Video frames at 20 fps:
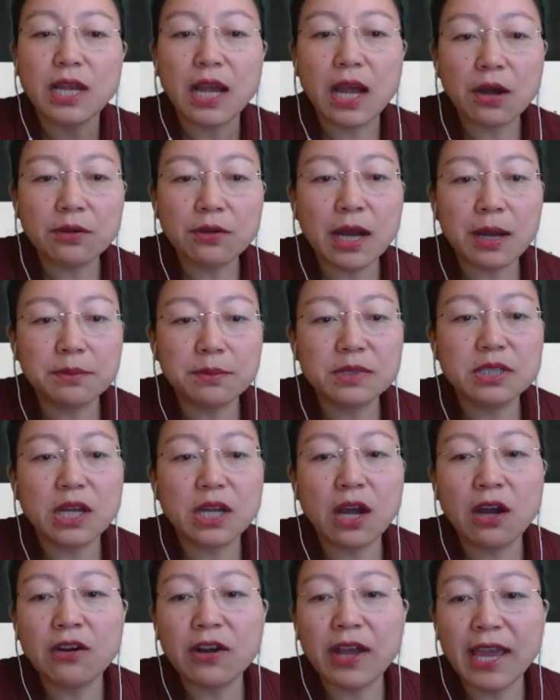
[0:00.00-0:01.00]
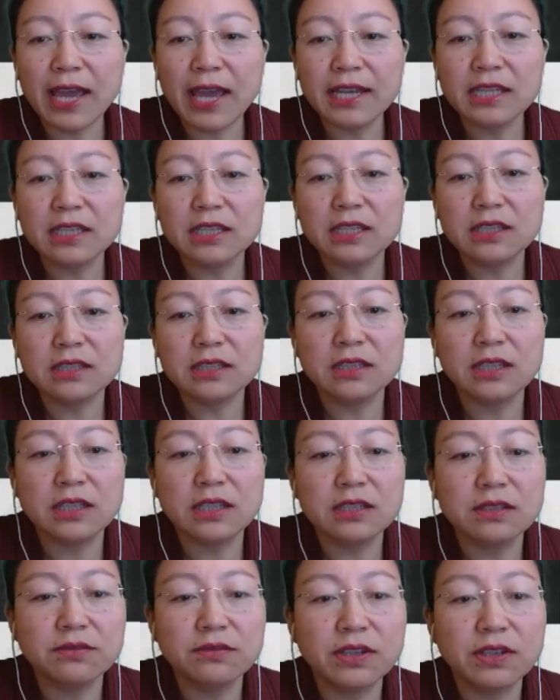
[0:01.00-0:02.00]
I'm done editing
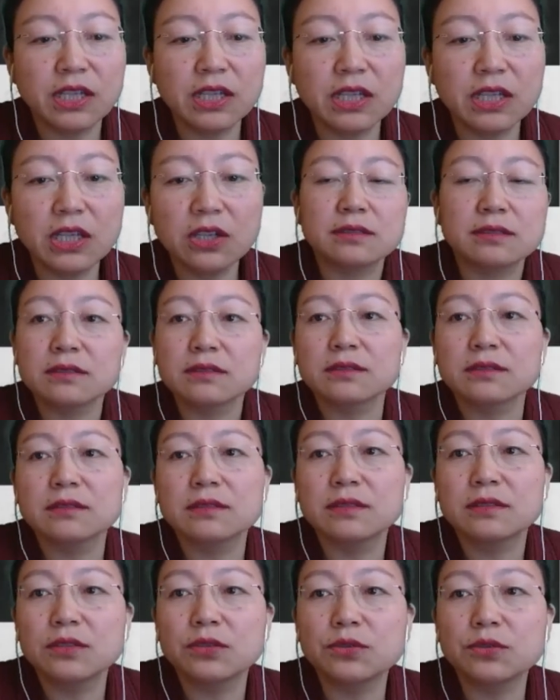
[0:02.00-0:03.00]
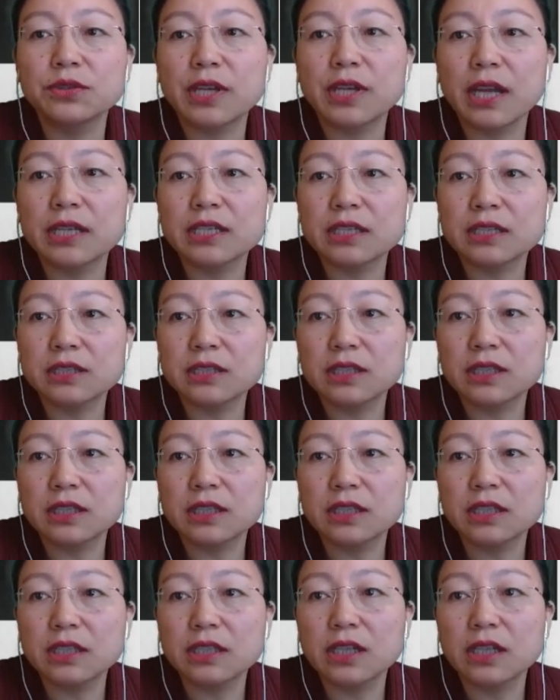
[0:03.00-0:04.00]
this video. You can just
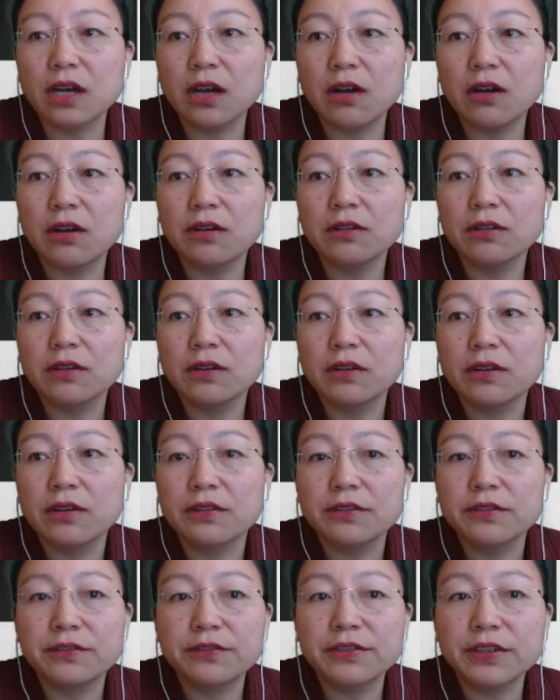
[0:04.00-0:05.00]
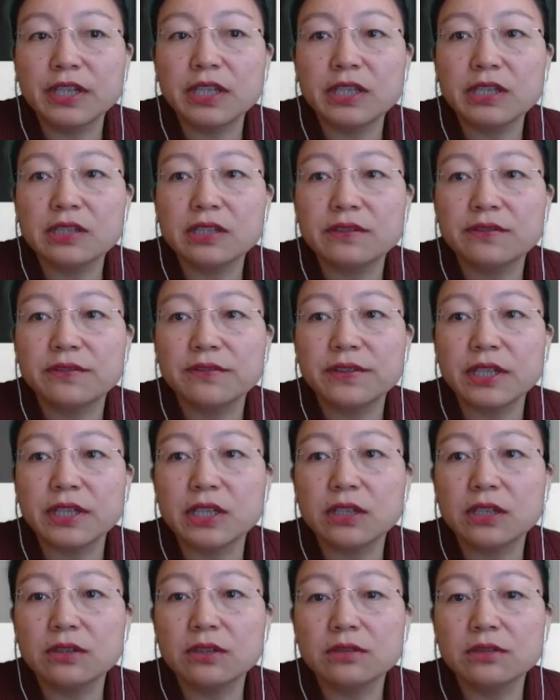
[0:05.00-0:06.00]
click on Finish
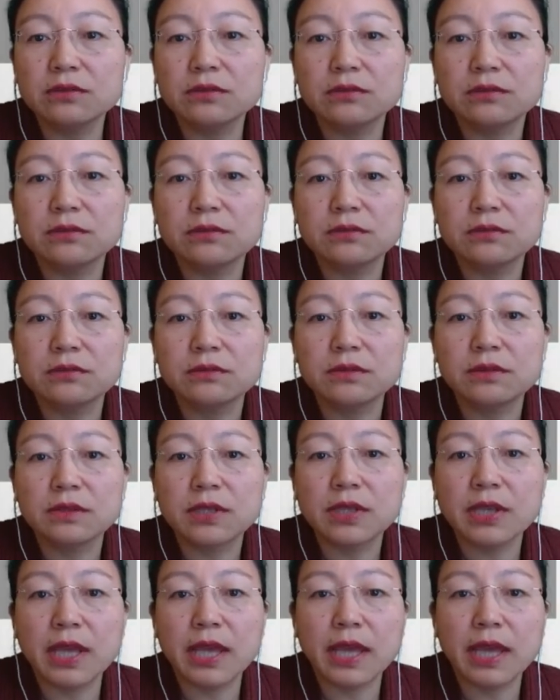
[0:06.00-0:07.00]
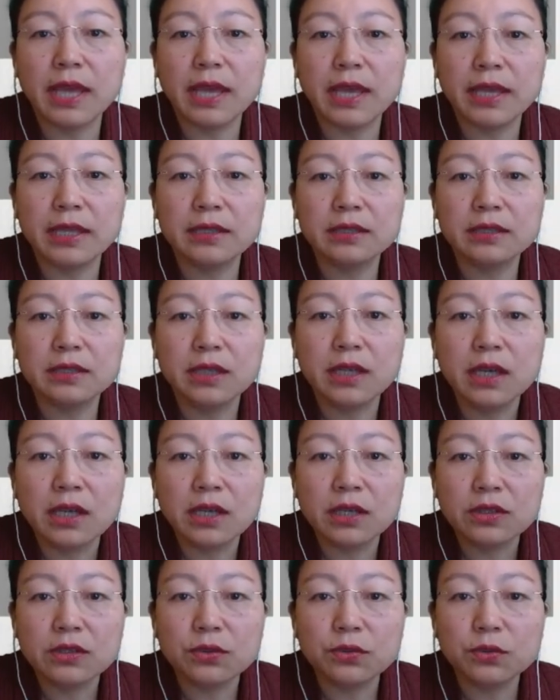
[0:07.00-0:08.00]
Video, and
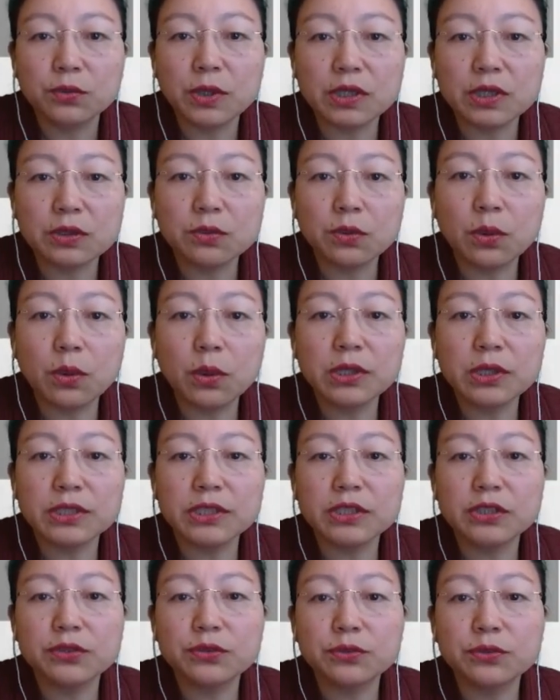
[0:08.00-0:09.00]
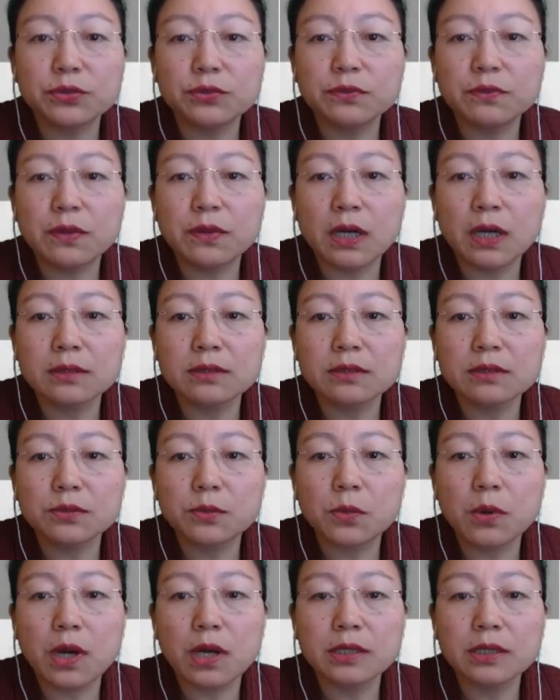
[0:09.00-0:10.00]
what quality do you want?
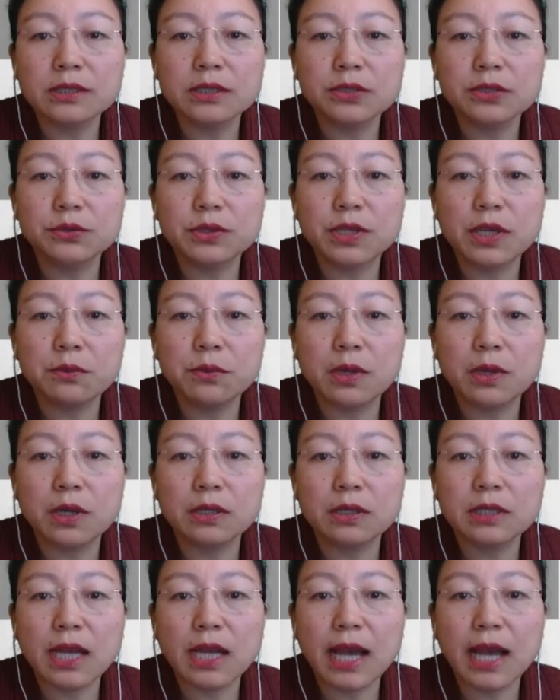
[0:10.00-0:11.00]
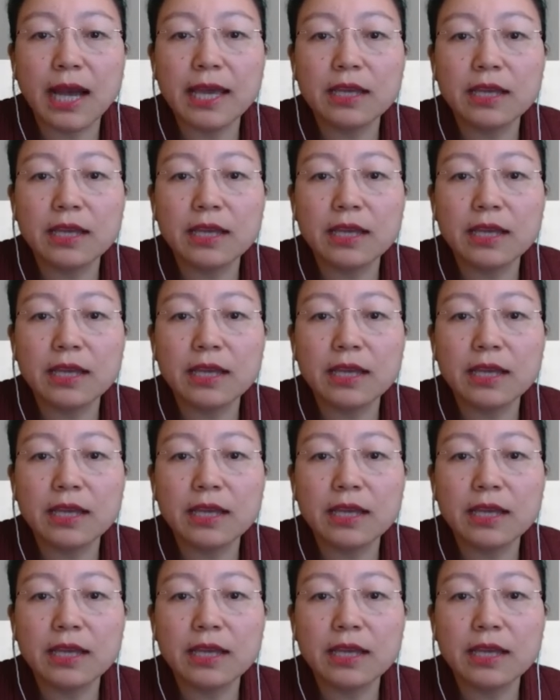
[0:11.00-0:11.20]
You can want high,